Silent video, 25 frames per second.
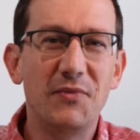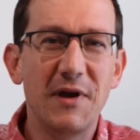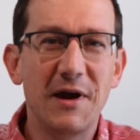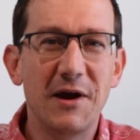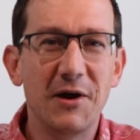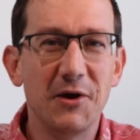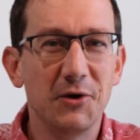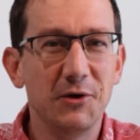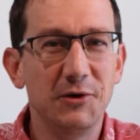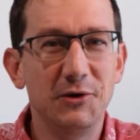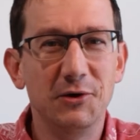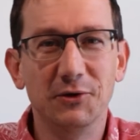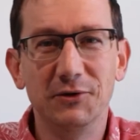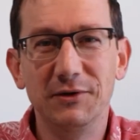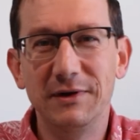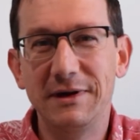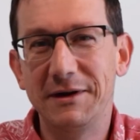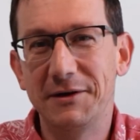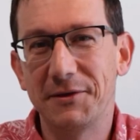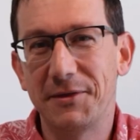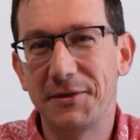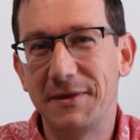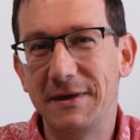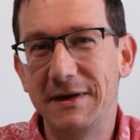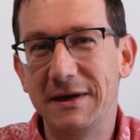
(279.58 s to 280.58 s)
there, you'll need
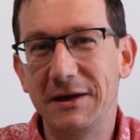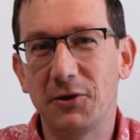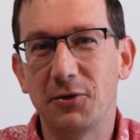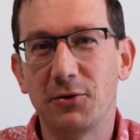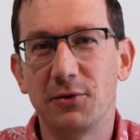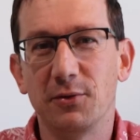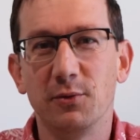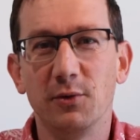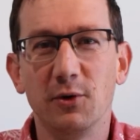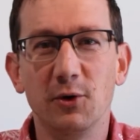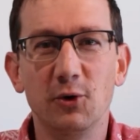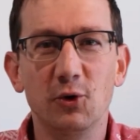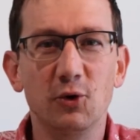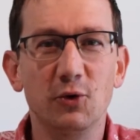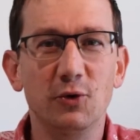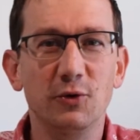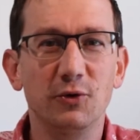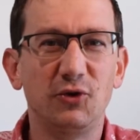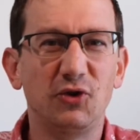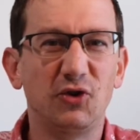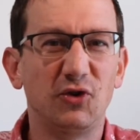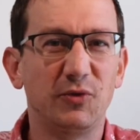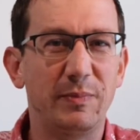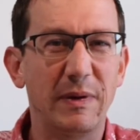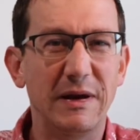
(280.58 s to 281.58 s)
to think through
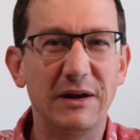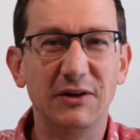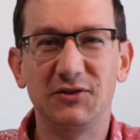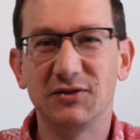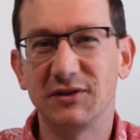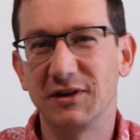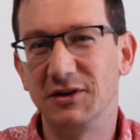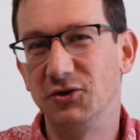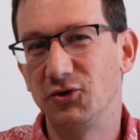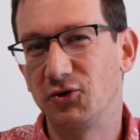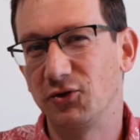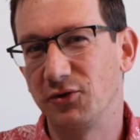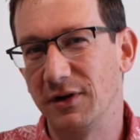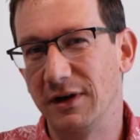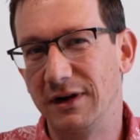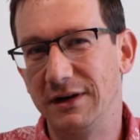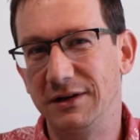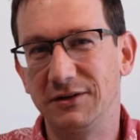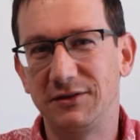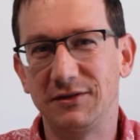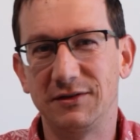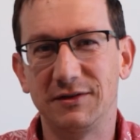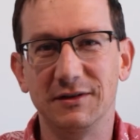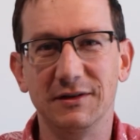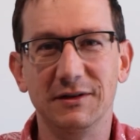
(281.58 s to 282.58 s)
space
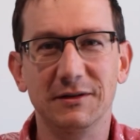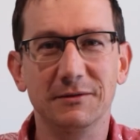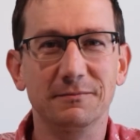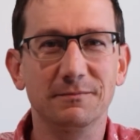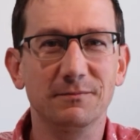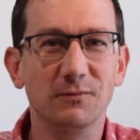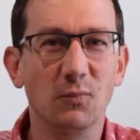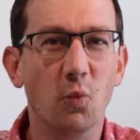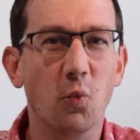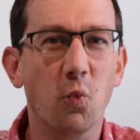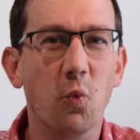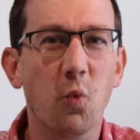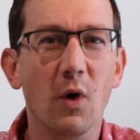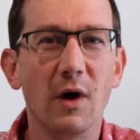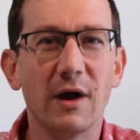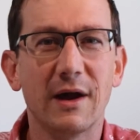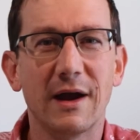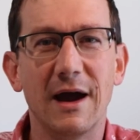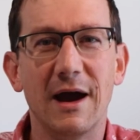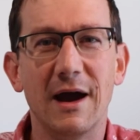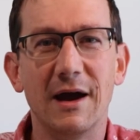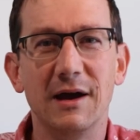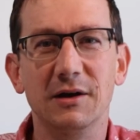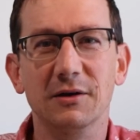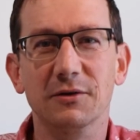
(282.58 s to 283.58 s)
constraints and what
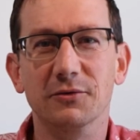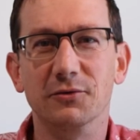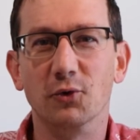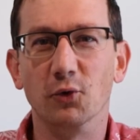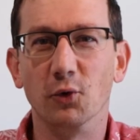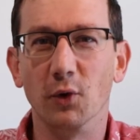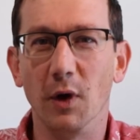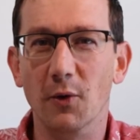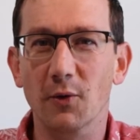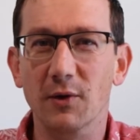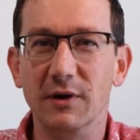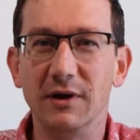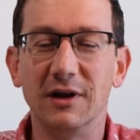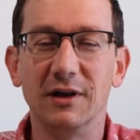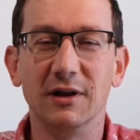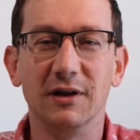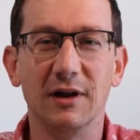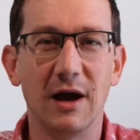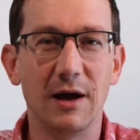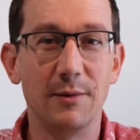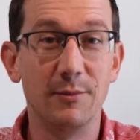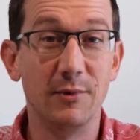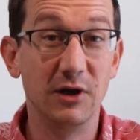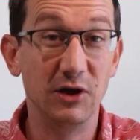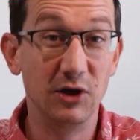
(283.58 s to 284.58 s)
kind of growing
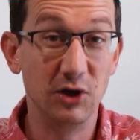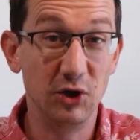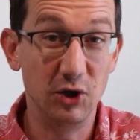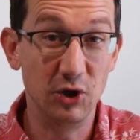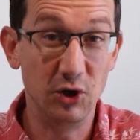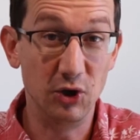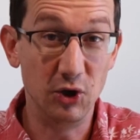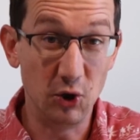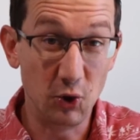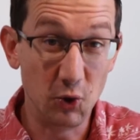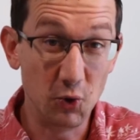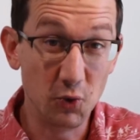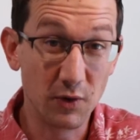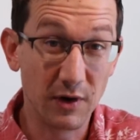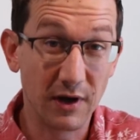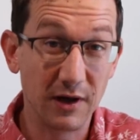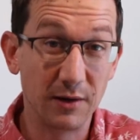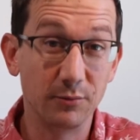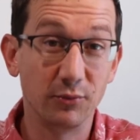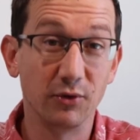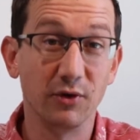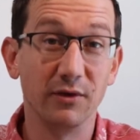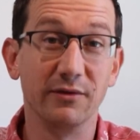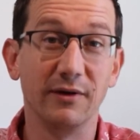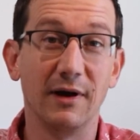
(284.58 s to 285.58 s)
climate you can
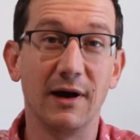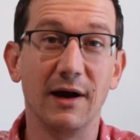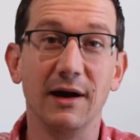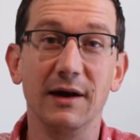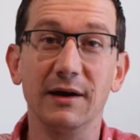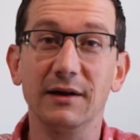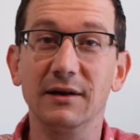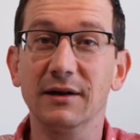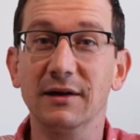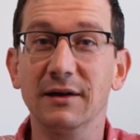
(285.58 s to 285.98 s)
provide.